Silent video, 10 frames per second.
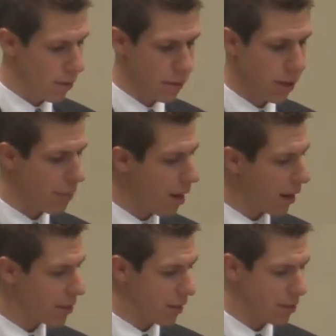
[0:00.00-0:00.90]
Johnny
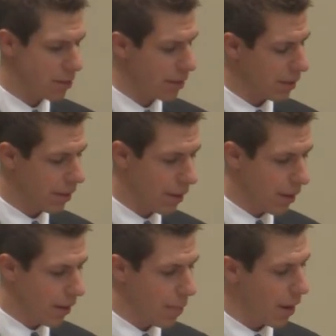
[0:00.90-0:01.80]
Mack says
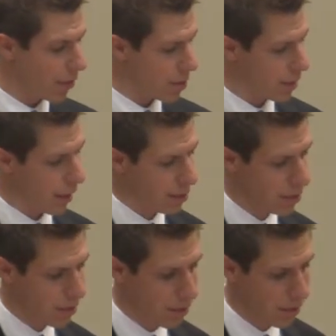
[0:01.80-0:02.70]
about this
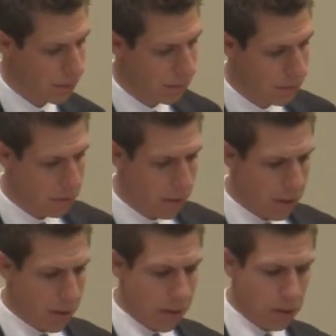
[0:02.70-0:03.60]
text.
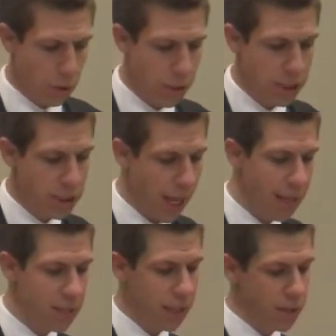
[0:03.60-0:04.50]
So he
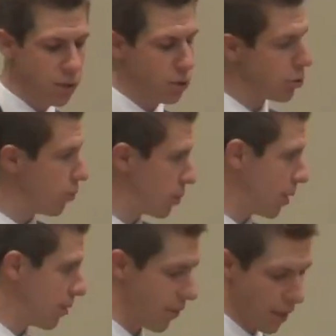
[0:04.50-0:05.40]
stands against the truth,
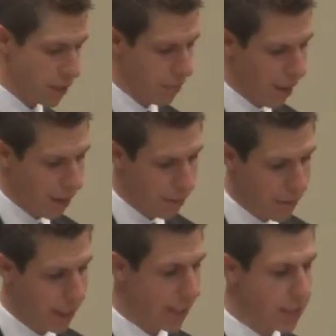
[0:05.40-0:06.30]
speaking of the advice of man,
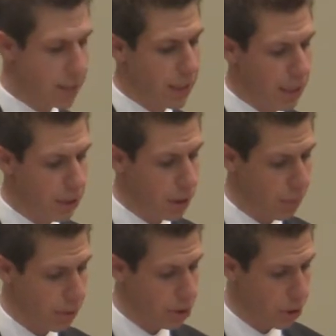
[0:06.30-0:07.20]
against the
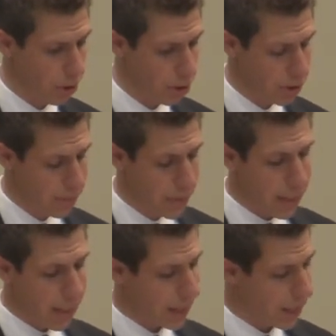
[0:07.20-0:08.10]
leadership of the church,
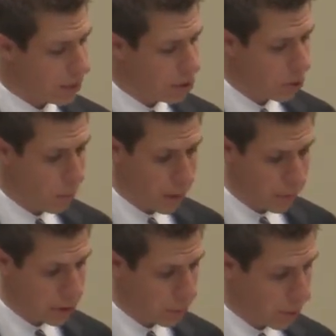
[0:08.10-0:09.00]
against the will
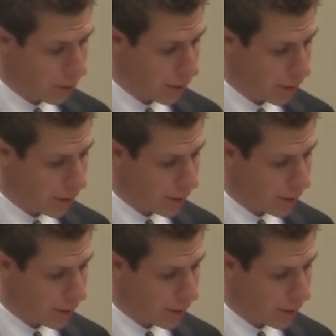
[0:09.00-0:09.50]
of the Spirit.